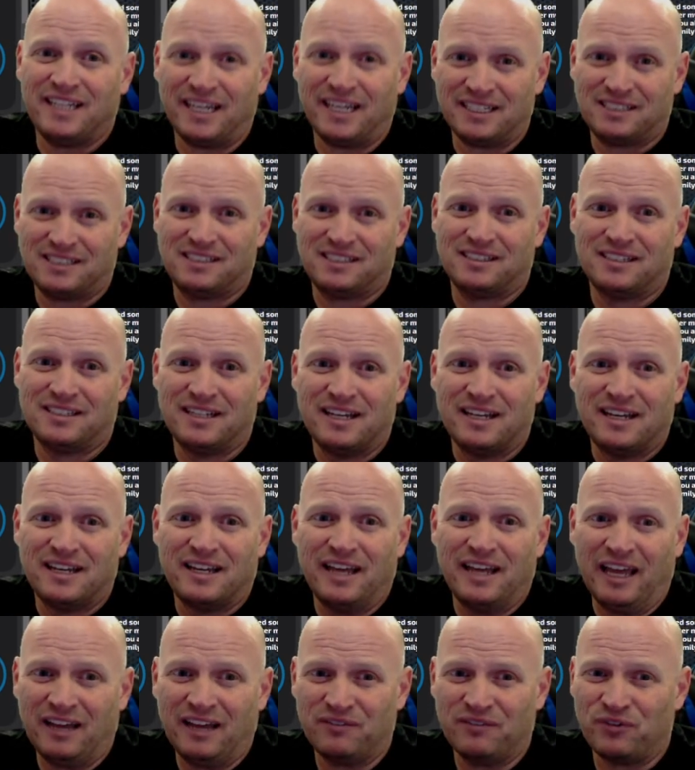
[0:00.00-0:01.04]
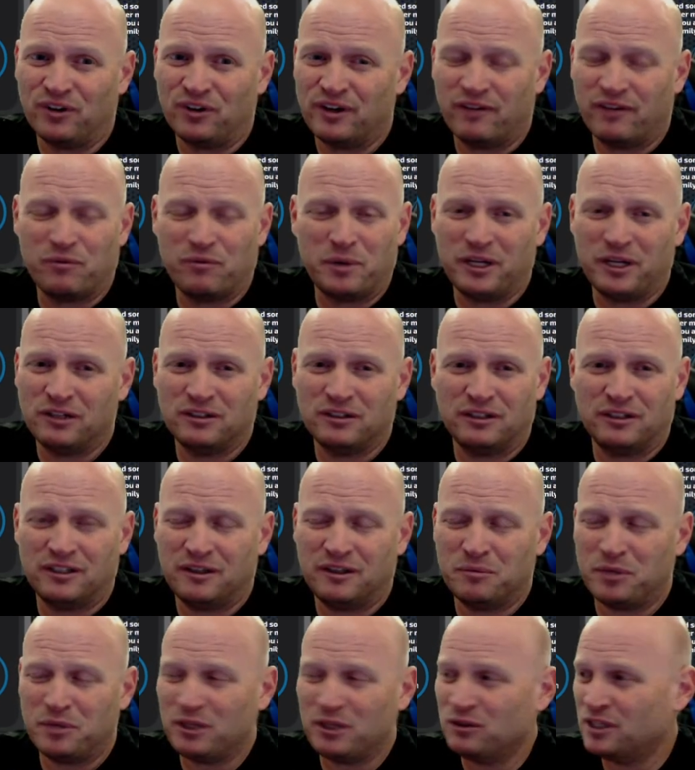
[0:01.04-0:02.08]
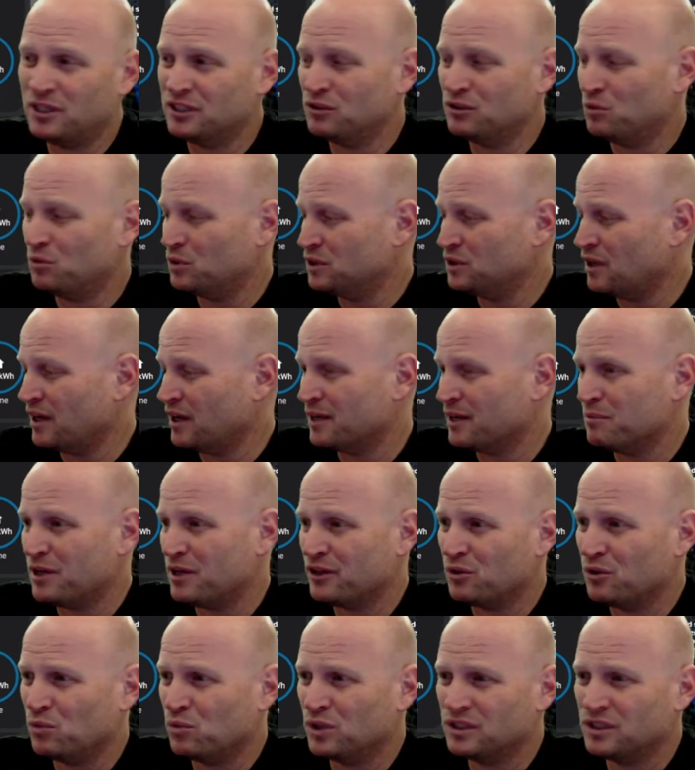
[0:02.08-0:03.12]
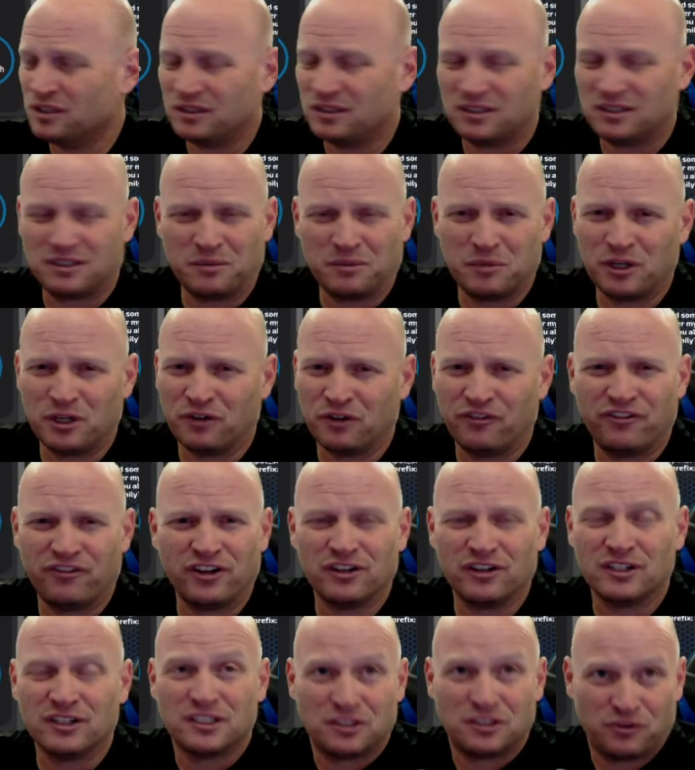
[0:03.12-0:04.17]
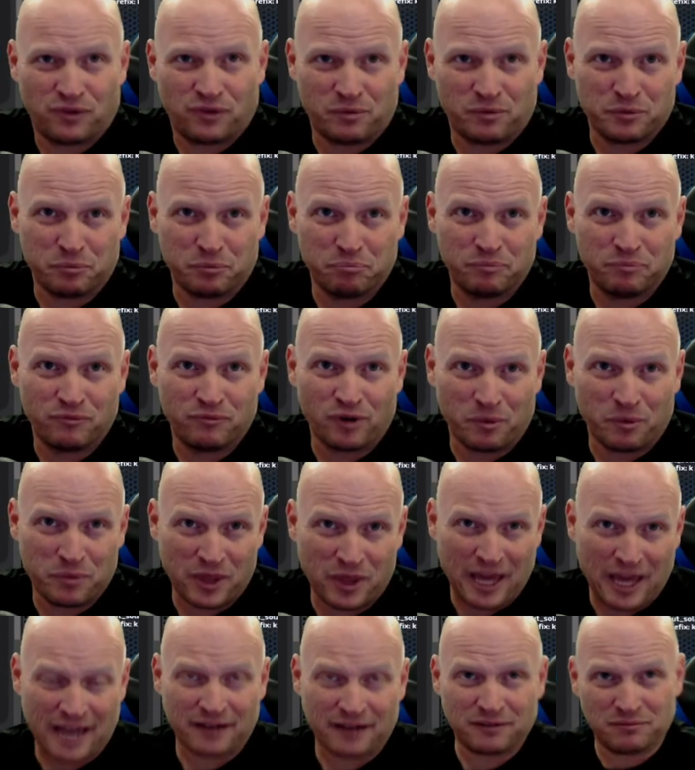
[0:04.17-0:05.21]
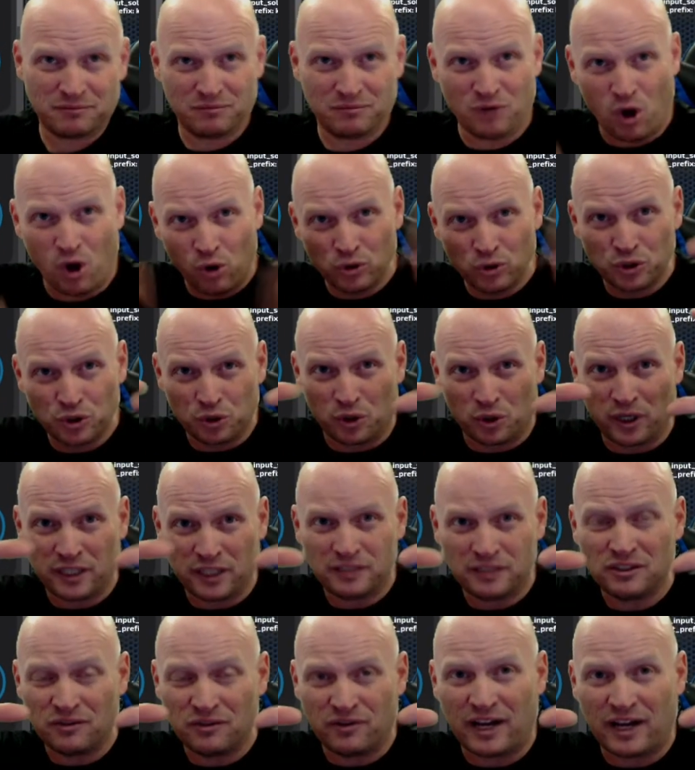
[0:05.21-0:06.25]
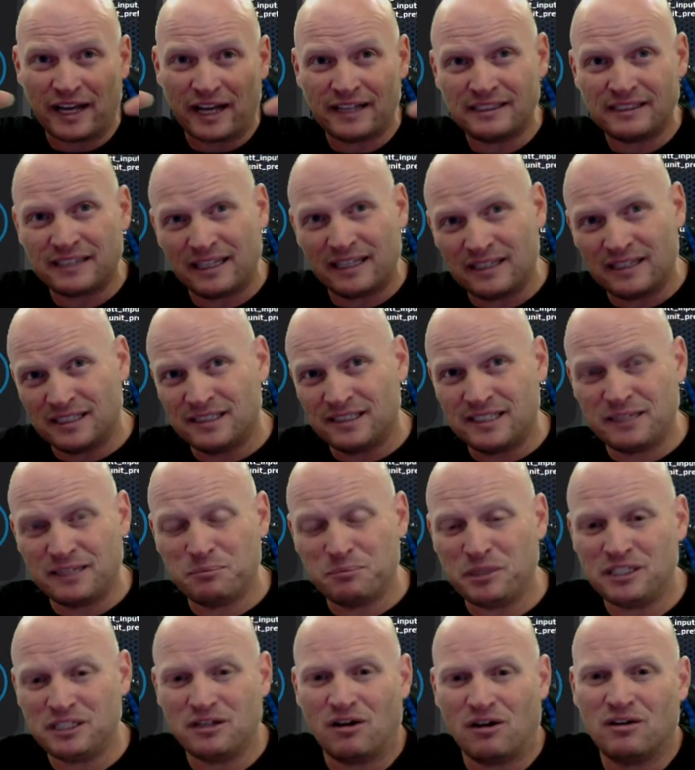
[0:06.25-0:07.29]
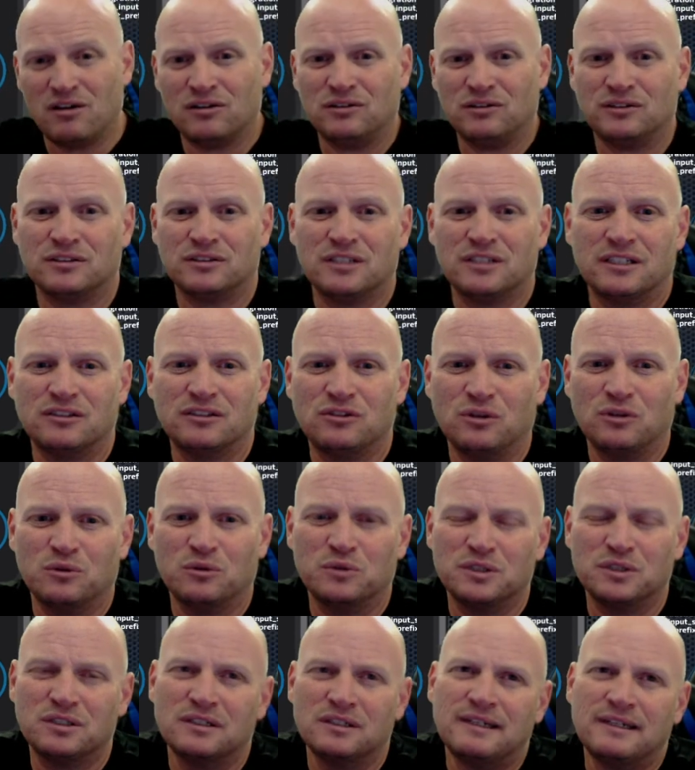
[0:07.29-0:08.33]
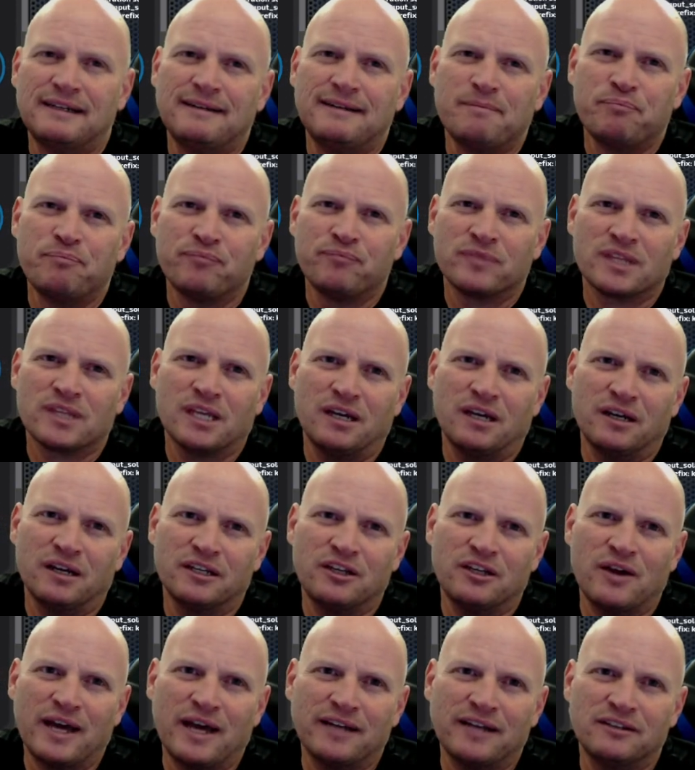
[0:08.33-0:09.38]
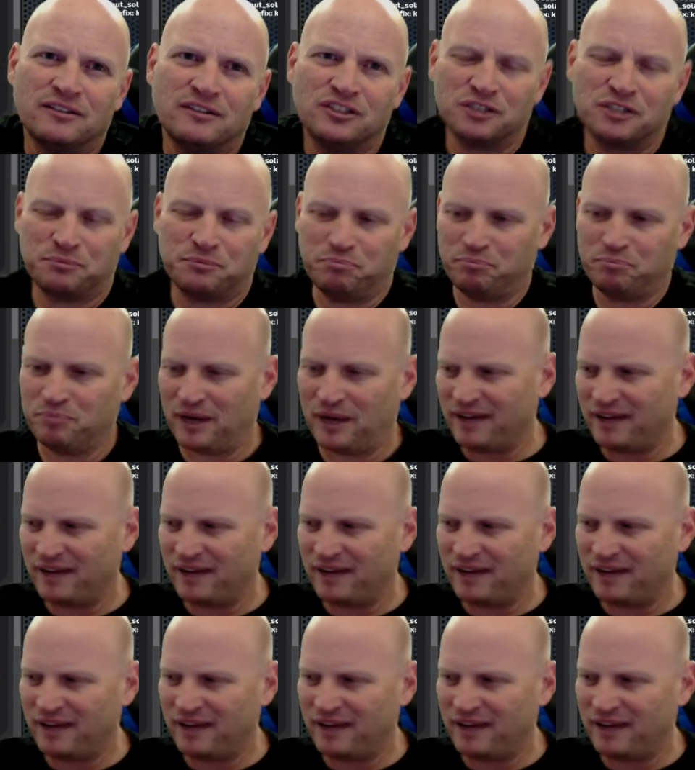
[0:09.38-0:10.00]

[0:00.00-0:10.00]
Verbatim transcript: Yes. And for everybody, anybody who doesn't know what we're talking about, there was some interference from the from that Odroid device and the Zigbee dongles, and so it was uh, you had to just.